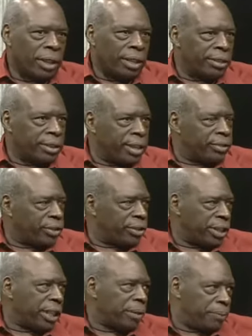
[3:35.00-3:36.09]
incidents that are
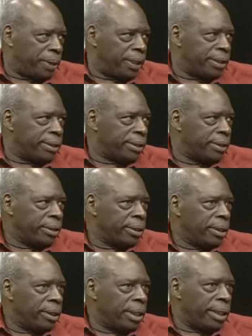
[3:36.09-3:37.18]
taking place. Yes,
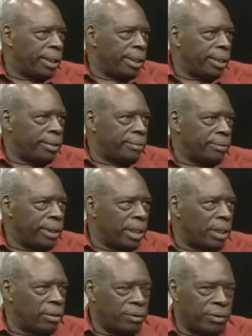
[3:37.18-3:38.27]
sir. Uh, you
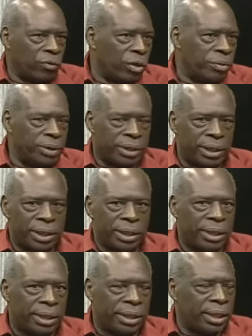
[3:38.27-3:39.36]
know, in
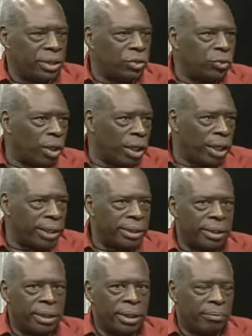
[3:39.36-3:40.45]
Wilmington and uh, Newark,
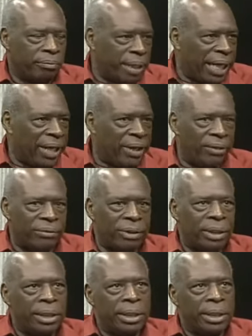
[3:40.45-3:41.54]
mm -hmm. Bear,
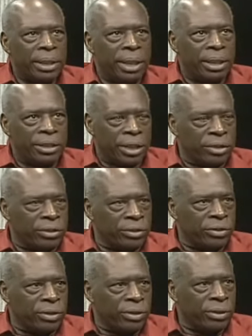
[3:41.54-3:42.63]
uh, youngsters
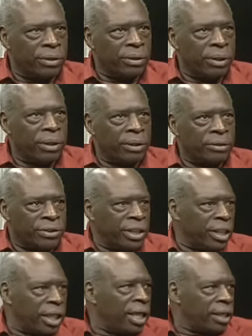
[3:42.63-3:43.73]
are
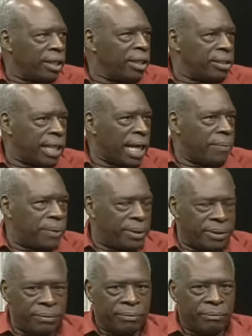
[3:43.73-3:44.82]
seeing a lot of things happen.
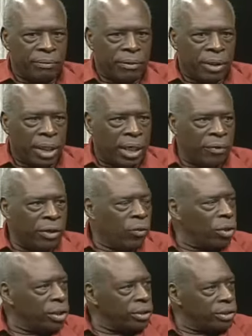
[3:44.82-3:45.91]
Right. And we don't
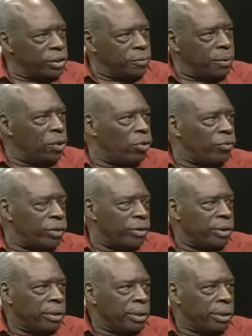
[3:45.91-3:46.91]
want this to spill over